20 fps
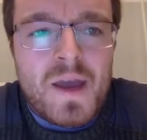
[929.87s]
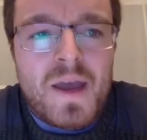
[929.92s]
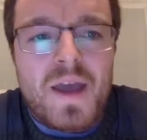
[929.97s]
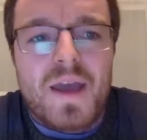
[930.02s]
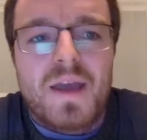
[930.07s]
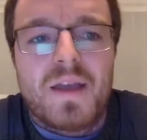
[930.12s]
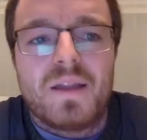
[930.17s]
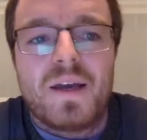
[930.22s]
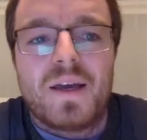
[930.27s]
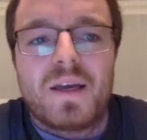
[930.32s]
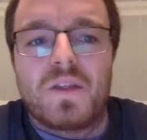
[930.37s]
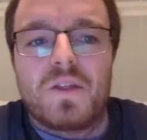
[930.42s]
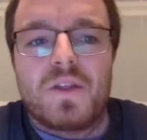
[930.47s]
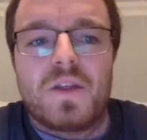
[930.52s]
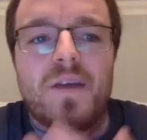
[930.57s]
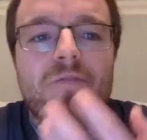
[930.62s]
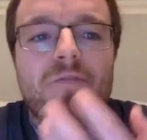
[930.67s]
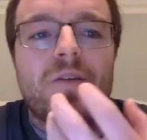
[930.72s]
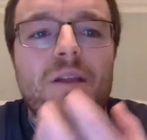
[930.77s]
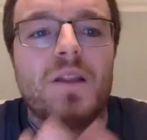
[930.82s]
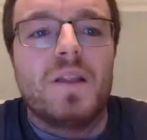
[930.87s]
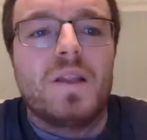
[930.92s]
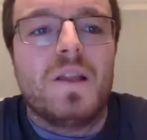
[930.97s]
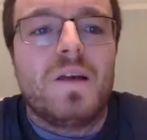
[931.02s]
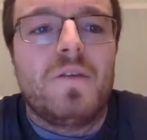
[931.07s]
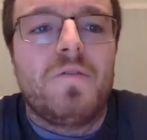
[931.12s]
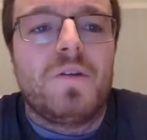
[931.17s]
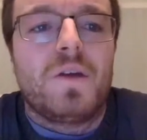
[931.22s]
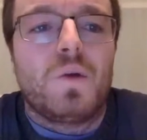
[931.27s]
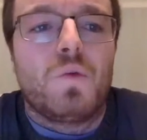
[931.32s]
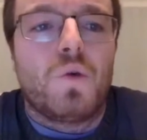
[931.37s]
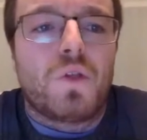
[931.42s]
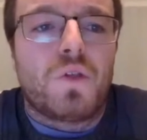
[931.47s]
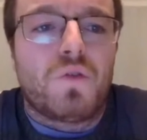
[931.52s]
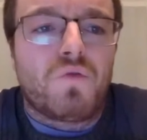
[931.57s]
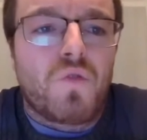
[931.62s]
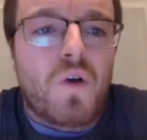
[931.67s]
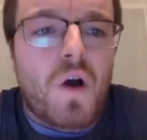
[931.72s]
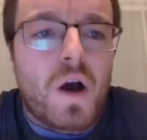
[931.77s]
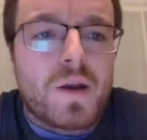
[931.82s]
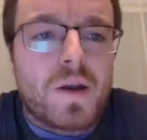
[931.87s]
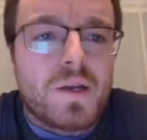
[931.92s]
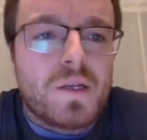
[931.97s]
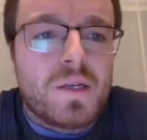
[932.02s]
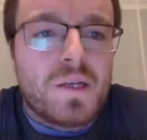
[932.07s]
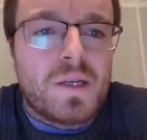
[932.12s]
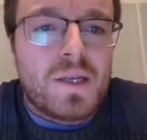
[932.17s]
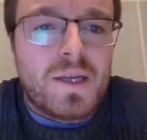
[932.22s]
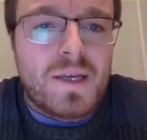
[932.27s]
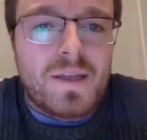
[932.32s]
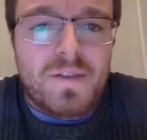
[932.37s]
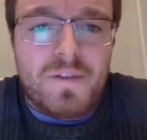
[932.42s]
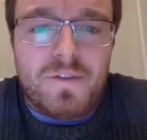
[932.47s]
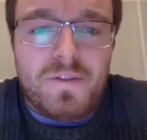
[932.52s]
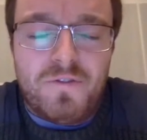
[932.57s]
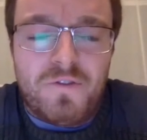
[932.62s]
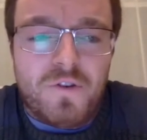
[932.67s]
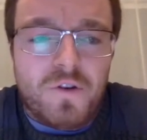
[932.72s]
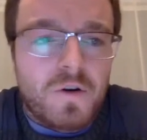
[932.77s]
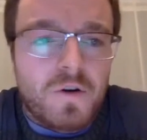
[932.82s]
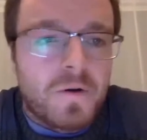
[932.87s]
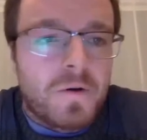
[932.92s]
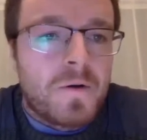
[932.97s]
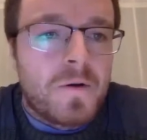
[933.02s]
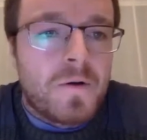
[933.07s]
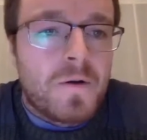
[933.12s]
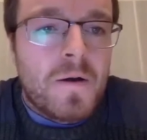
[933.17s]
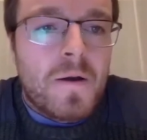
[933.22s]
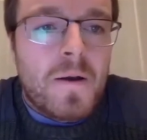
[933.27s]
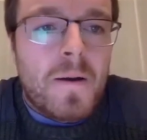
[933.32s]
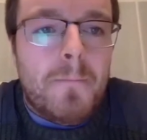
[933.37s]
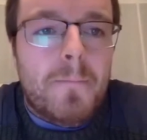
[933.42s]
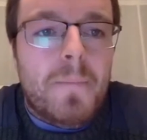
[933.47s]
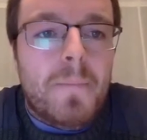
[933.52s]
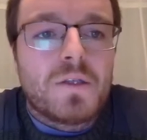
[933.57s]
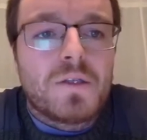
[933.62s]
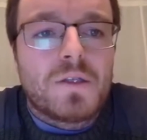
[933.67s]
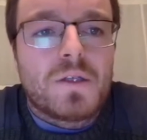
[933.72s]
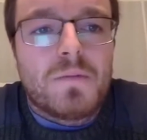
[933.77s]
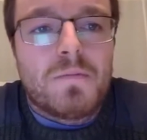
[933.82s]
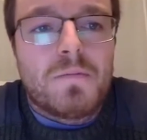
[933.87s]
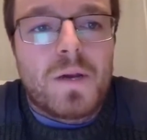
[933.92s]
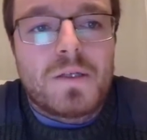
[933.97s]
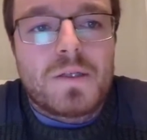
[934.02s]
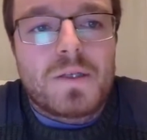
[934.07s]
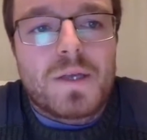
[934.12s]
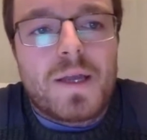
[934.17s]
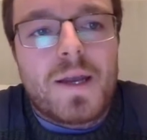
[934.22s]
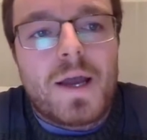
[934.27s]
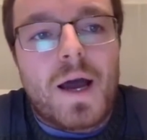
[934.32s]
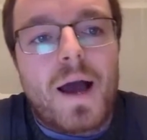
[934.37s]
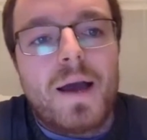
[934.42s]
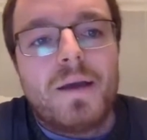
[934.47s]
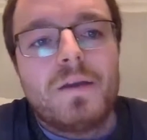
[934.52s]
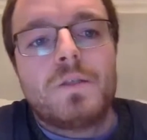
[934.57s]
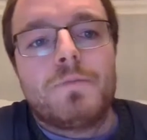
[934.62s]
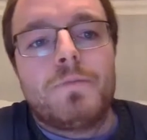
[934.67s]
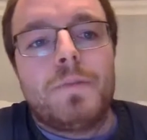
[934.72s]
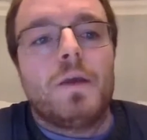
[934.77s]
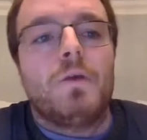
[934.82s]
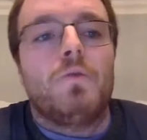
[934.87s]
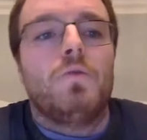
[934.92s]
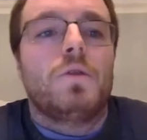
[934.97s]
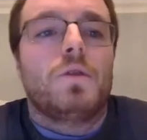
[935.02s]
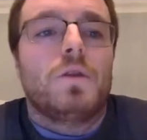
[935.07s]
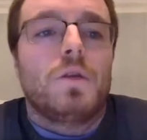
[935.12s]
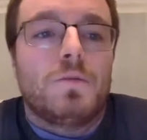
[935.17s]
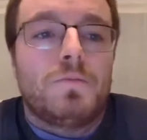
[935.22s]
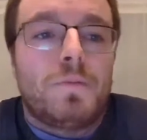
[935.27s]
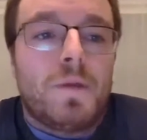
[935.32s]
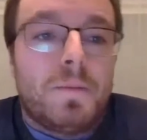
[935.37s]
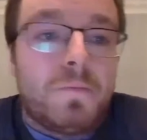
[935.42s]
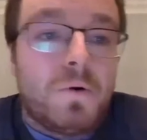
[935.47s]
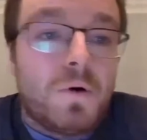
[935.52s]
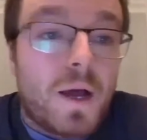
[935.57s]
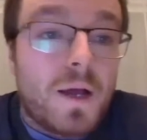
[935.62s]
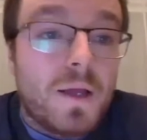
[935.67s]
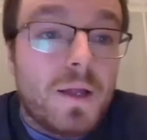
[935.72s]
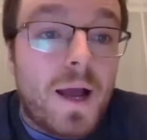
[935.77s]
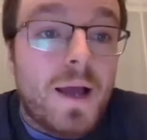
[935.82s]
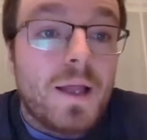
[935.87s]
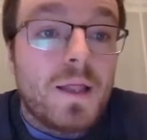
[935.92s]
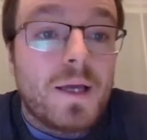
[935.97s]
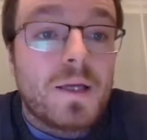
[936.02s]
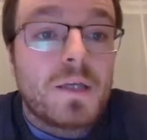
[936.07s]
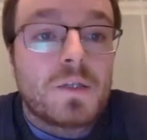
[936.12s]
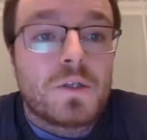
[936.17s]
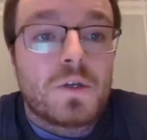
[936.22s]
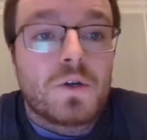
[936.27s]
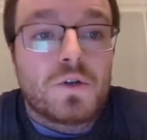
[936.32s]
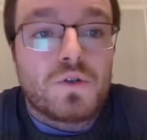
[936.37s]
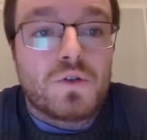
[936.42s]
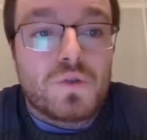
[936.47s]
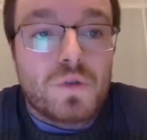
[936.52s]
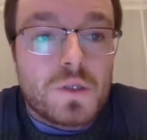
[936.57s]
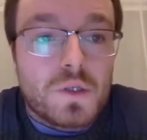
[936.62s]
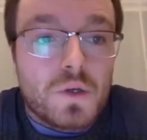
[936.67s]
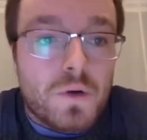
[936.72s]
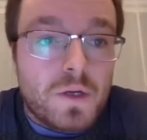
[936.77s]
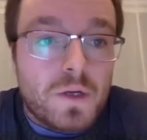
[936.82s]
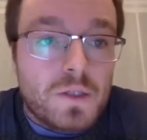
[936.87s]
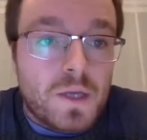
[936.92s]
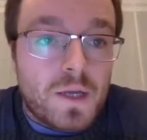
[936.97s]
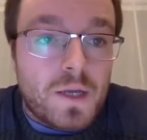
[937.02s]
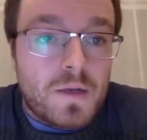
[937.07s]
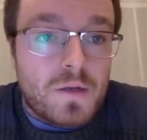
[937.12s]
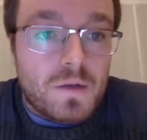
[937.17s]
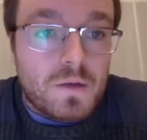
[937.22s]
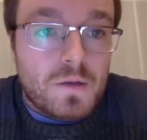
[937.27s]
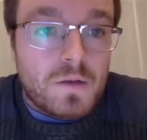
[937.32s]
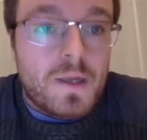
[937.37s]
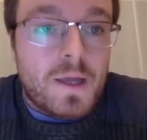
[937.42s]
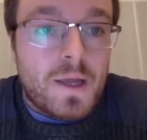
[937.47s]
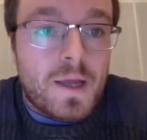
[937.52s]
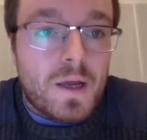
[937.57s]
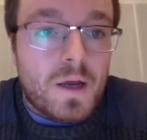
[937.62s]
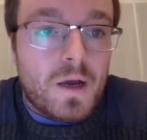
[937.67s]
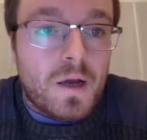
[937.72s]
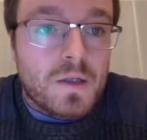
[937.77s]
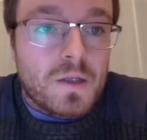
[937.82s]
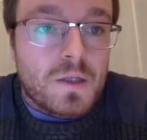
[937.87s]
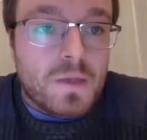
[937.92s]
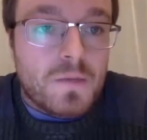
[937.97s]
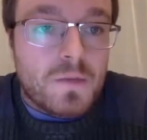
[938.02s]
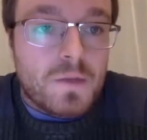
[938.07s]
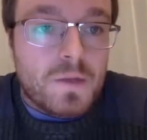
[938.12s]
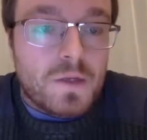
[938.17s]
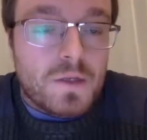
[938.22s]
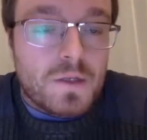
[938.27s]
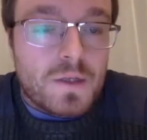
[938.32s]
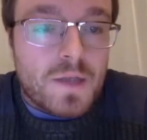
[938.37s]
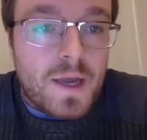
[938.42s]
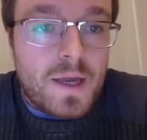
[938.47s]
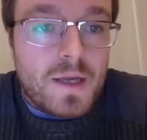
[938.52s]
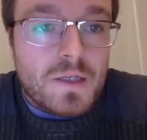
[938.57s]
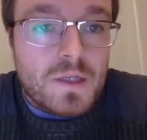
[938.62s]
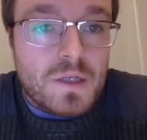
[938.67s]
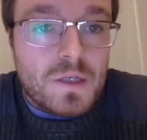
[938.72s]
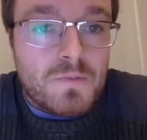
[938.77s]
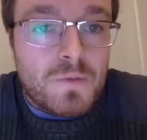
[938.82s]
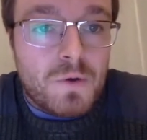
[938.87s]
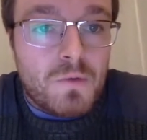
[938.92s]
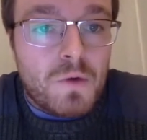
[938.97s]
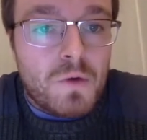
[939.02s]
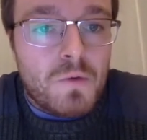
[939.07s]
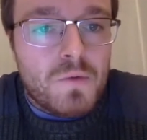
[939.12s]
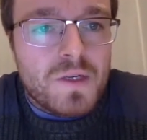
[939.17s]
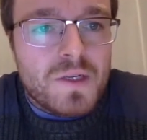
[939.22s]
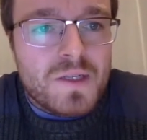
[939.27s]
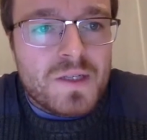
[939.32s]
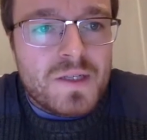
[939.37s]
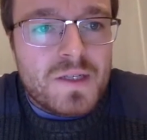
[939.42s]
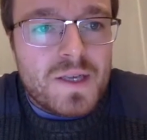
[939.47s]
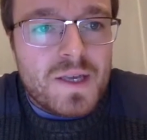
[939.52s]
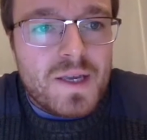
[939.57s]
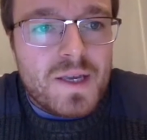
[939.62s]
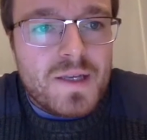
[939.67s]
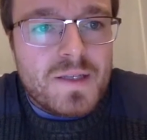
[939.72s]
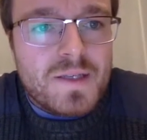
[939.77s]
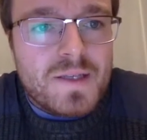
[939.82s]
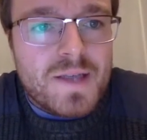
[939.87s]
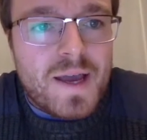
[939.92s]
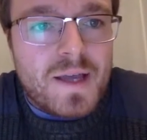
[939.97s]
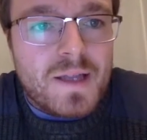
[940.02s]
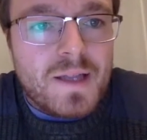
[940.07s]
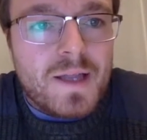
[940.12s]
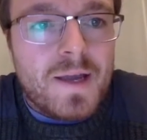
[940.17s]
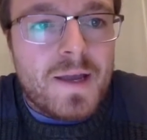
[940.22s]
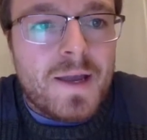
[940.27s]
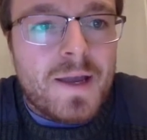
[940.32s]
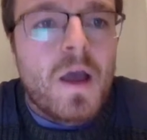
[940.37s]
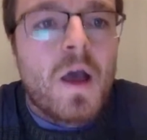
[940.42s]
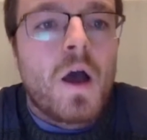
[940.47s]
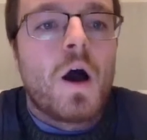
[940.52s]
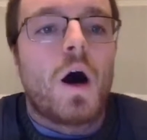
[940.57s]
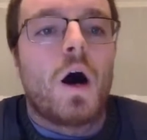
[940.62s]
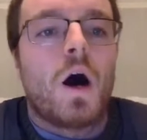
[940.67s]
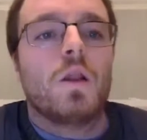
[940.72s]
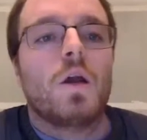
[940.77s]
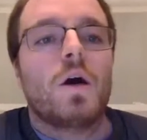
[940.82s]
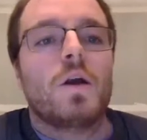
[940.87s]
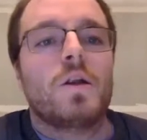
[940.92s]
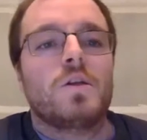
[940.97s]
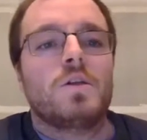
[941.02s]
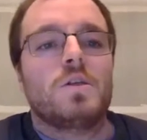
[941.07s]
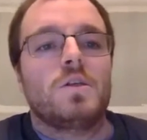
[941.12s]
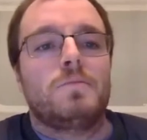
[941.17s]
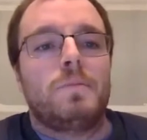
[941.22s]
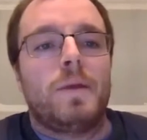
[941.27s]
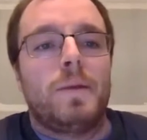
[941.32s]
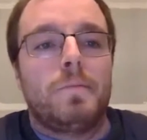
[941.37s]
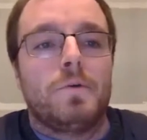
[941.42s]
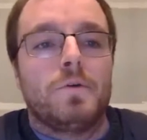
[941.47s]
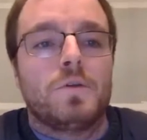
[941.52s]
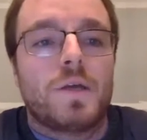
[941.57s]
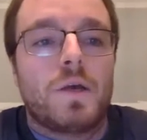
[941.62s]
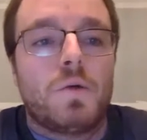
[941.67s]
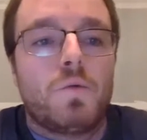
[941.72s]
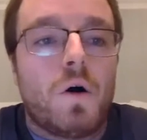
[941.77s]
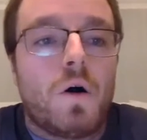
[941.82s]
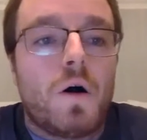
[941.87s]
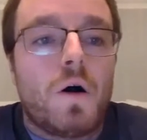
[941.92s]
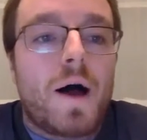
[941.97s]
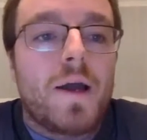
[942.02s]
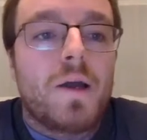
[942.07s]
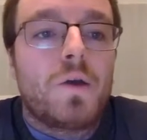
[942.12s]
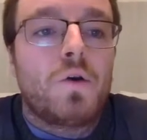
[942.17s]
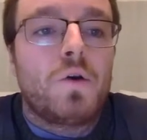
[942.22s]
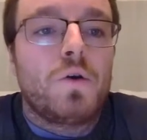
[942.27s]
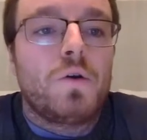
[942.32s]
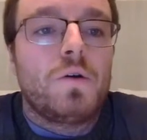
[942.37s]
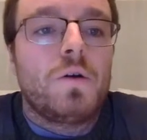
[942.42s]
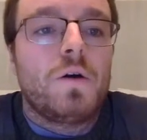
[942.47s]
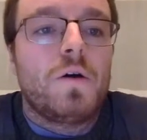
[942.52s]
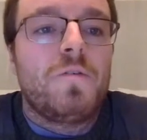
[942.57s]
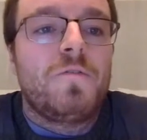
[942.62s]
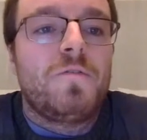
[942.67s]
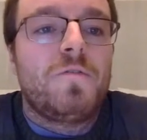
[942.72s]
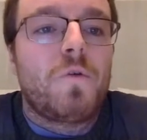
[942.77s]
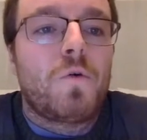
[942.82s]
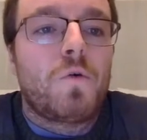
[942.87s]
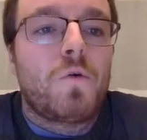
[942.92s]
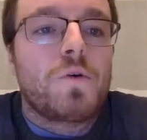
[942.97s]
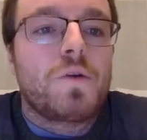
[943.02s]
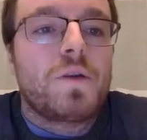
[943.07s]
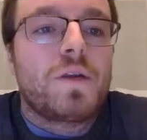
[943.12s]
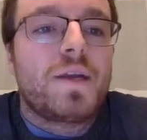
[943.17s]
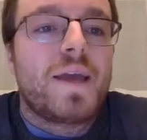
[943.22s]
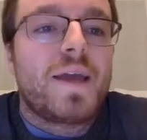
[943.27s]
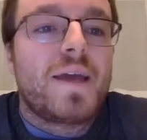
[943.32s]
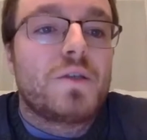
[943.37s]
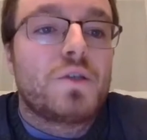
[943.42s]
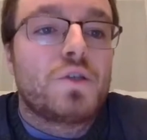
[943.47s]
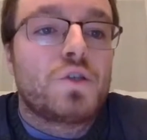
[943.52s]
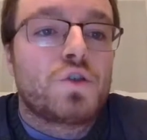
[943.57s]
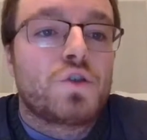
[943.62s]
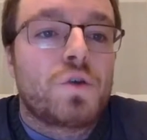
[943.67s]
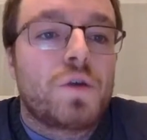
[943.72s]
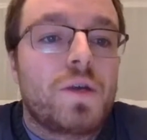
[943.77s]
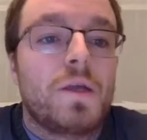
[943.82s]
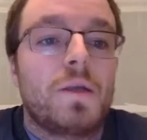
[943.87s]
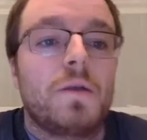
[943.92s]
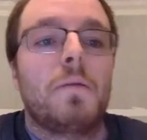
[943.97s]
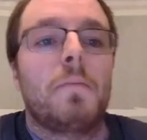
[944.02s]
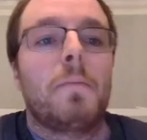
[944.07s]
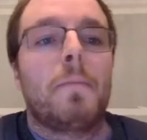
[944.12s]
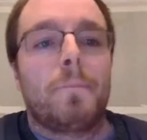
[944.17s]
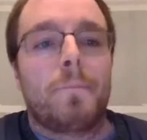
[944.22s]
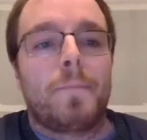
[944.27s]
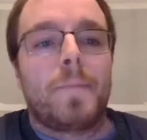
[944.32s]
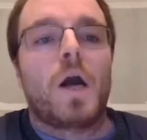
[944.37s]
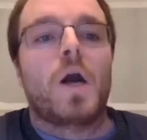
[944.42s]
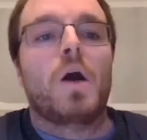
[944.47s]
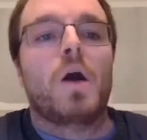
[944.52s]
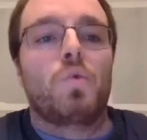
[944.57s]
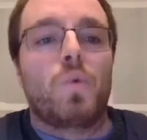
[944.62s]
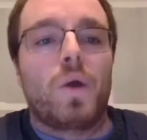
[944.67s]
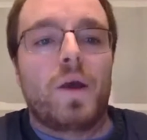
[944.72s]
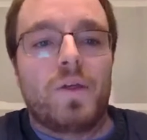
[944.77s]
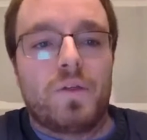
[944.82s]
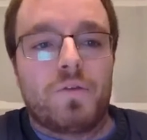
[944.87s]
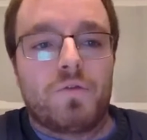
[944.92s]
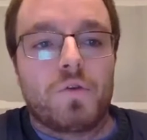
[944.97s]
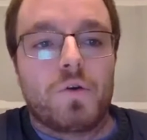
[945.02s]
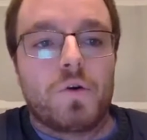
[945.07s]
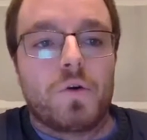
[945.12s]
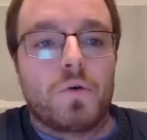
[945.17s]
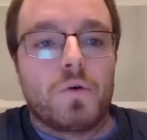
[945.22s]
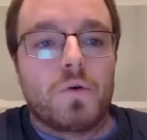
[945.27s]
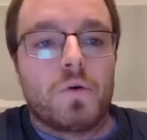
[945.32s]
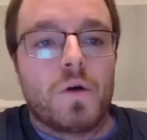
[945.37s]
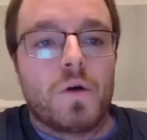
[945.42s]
And like, they've been living with rotted teeth for months and months. And I speak with these people. I like surgery, so I tend to take on some of these cases. But what we see is that, like, a lot of these people say, well, I couldn't afford to get treated partway through.